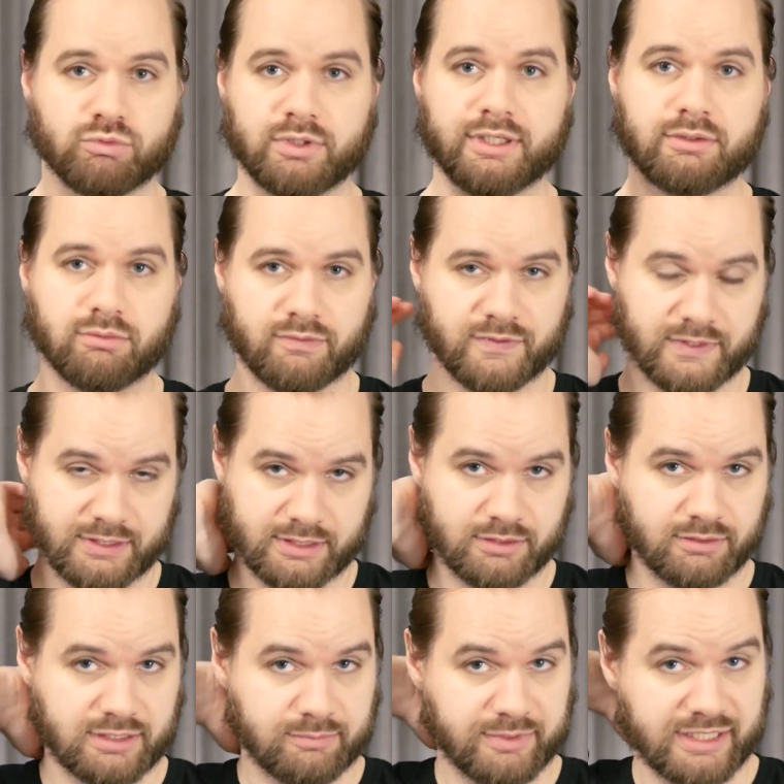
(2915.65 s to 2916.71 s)
Really cool thing
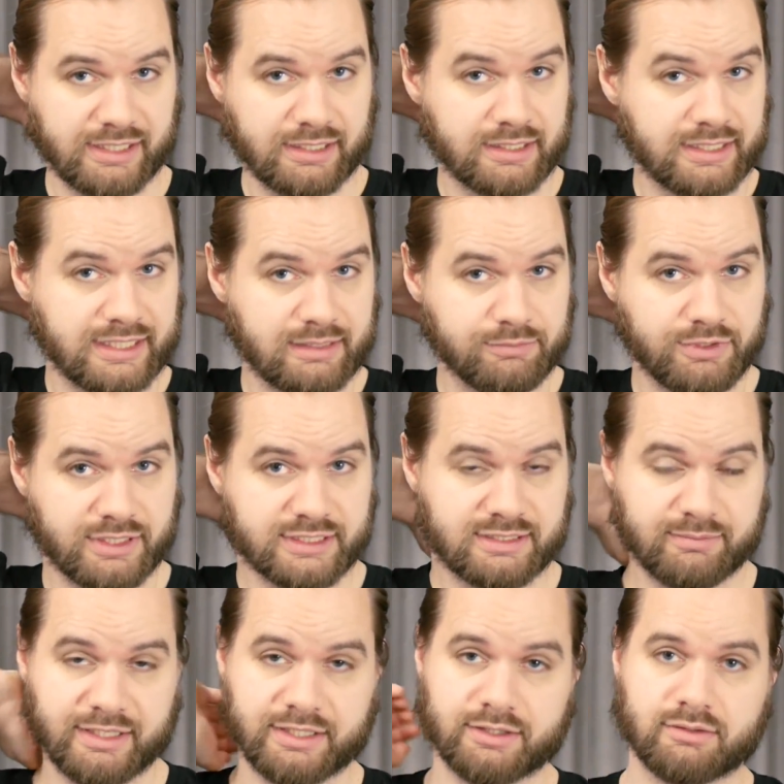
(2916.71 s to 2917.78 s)
though, at the beginning of the game, you get
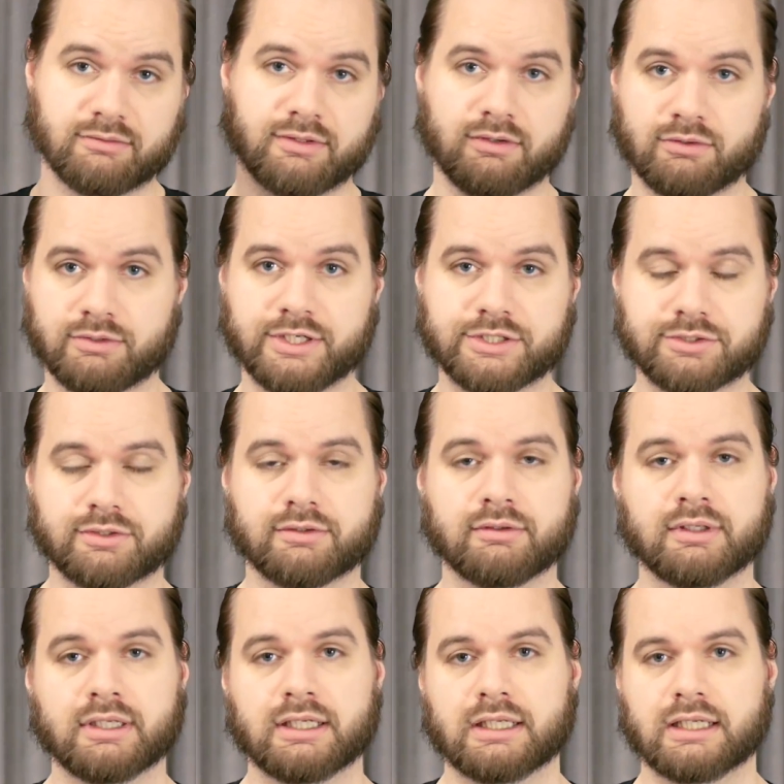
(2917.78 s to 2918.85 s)
to make your own little creature,
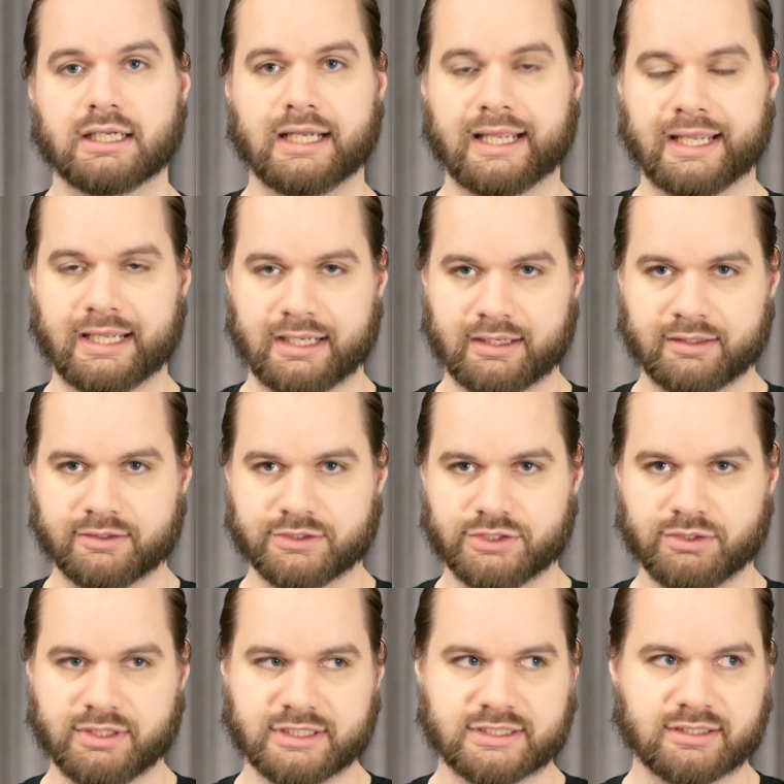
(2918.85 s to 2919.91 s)
and
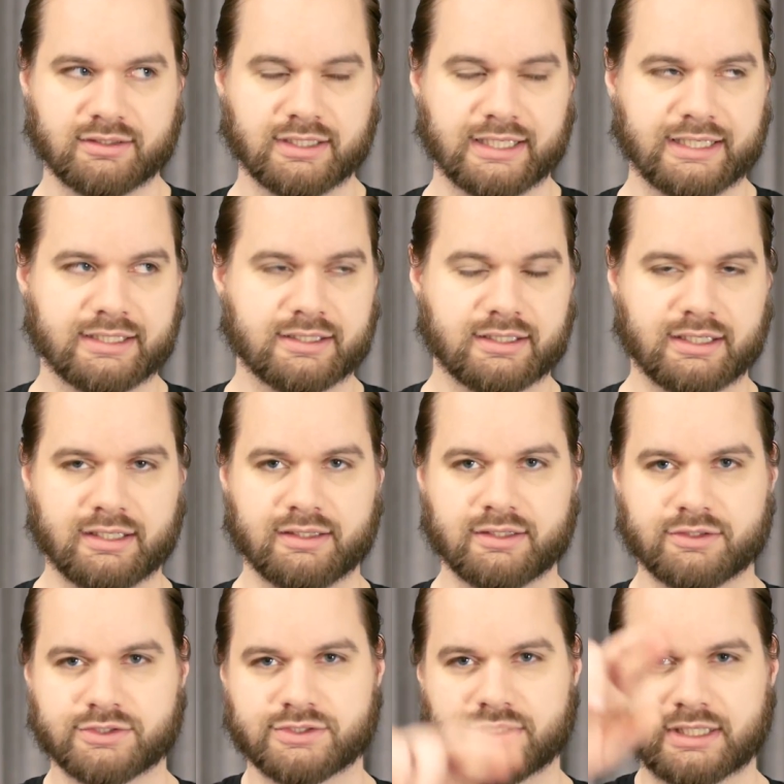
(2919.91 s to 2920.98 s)
you get to like,
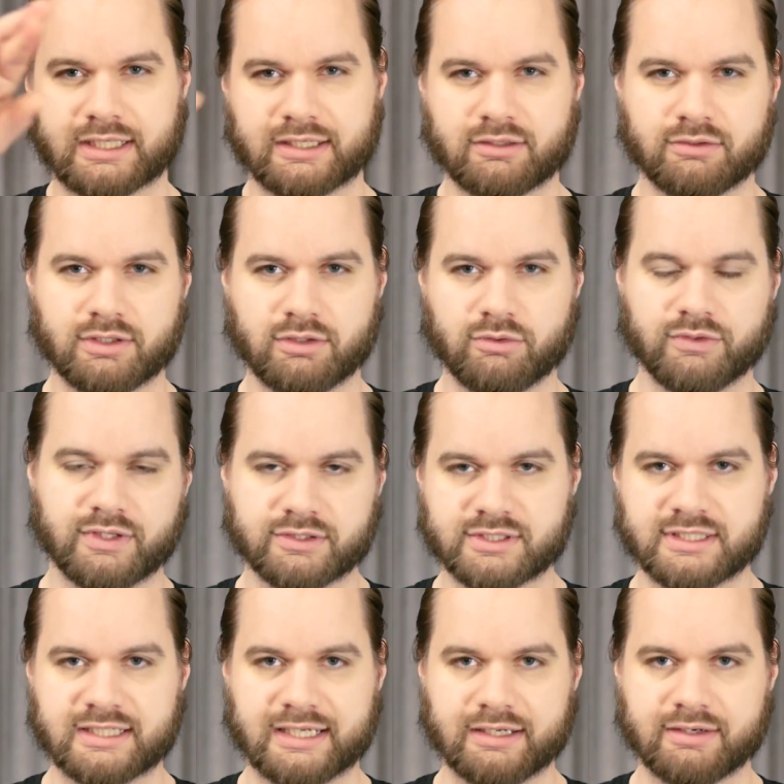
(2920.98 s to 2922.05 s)
there's
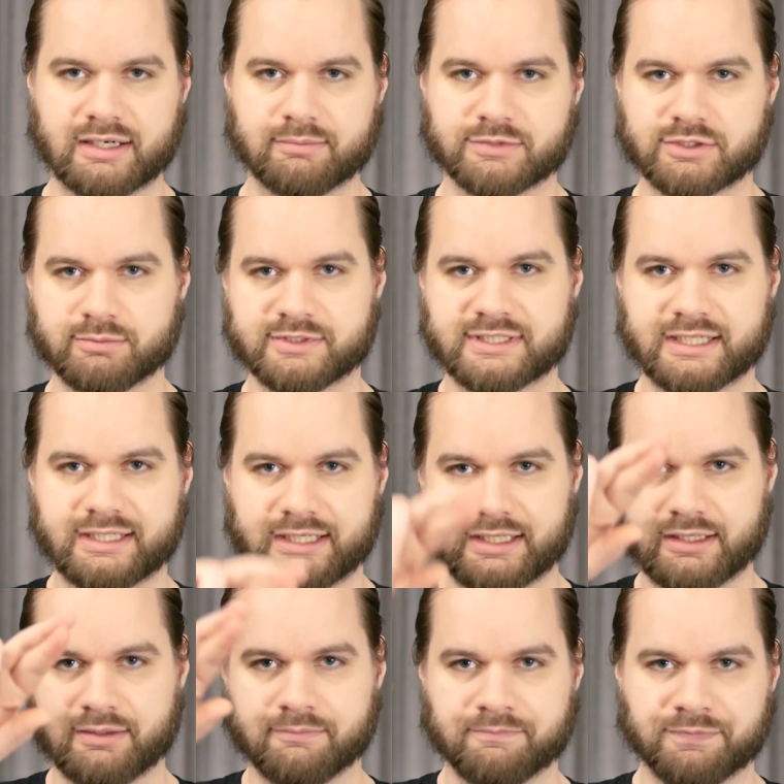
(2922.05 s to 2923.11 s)
a diagram. It's almost like
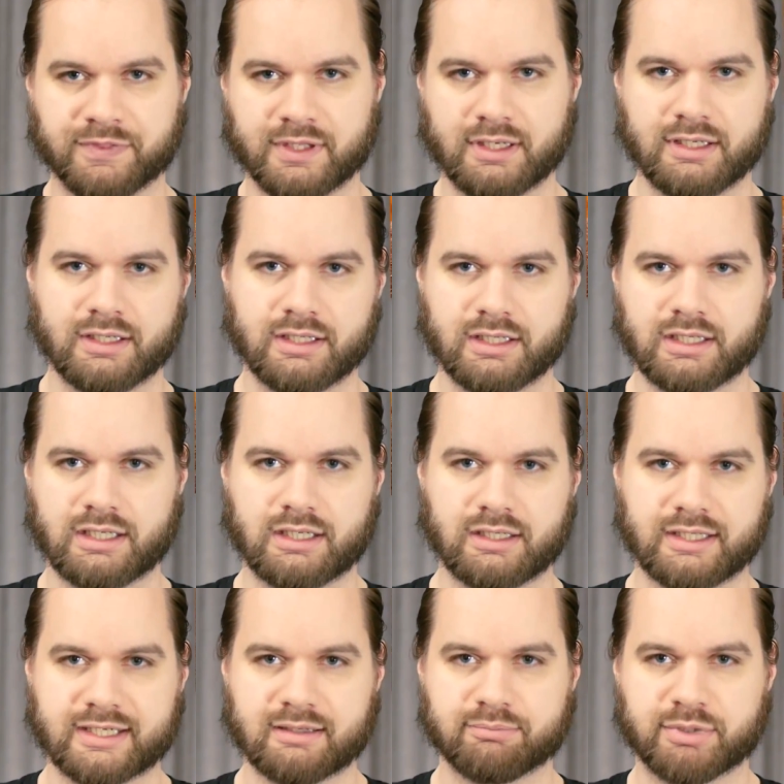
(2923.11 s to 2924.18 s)
a
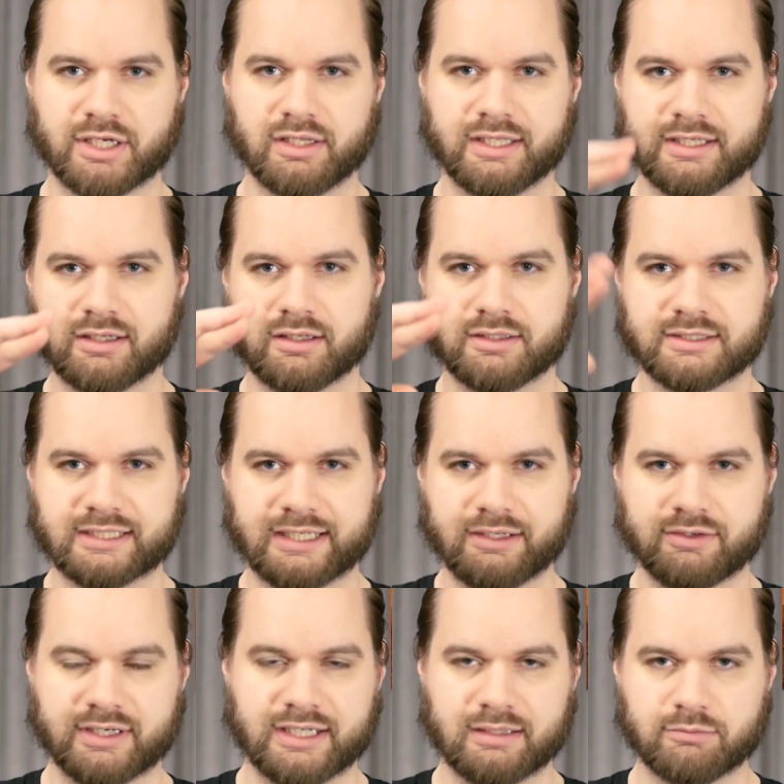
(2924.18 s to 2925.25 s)
polygon
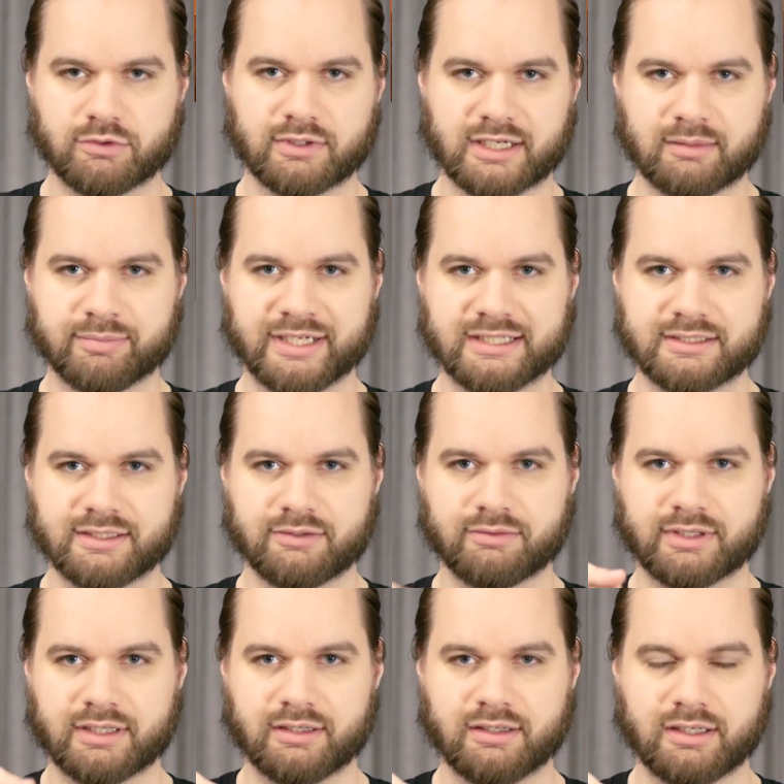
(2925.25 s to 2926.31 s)
diagram or like
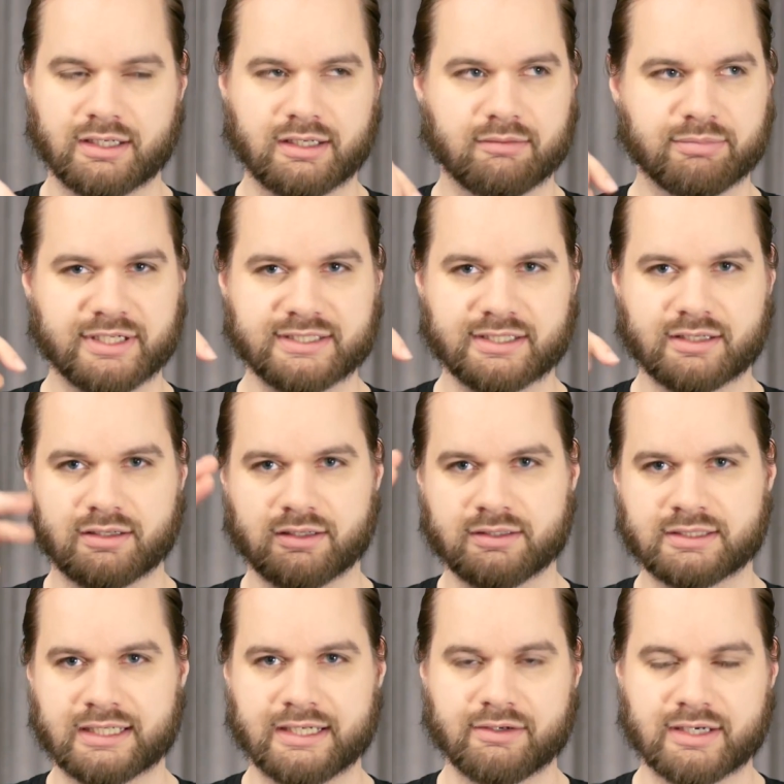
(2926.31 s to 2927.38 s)
a
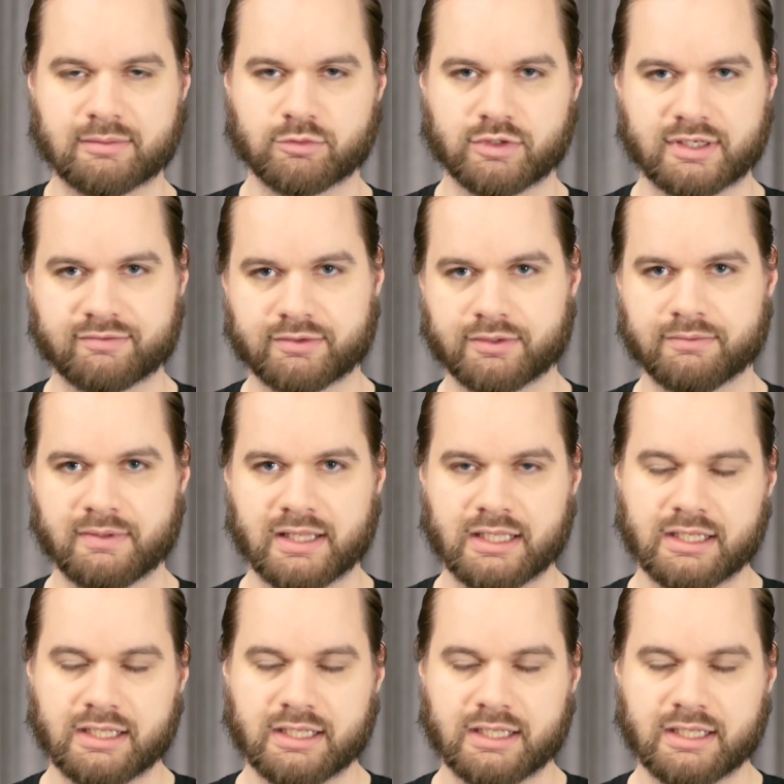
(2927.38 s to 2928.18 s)
pentagon diagram or whatever,